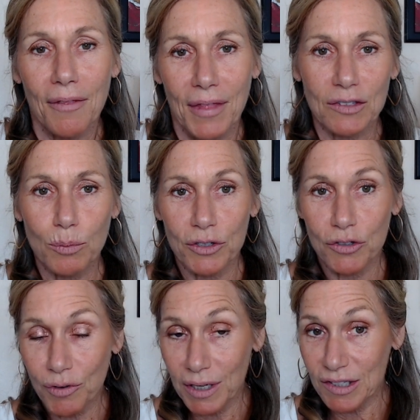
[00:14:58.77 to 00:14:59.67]
That's where
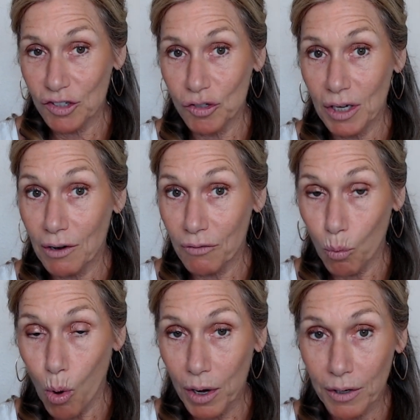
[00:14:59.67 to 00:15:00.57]
it's transitioning
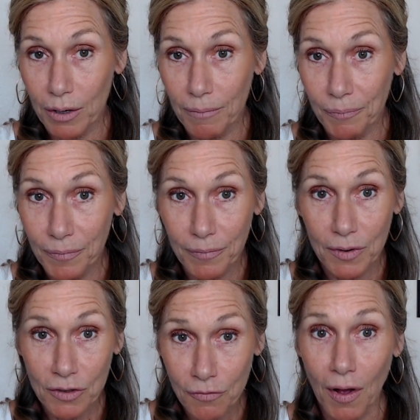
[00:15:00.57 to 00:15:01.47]
from water
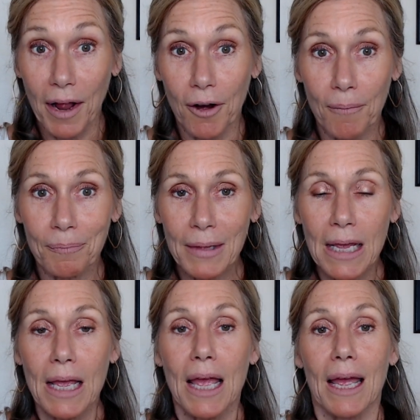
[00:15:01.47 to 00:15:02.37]
to fire.
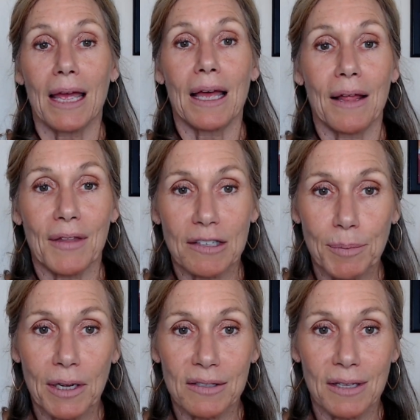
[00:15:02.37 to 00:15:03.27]
And that's because the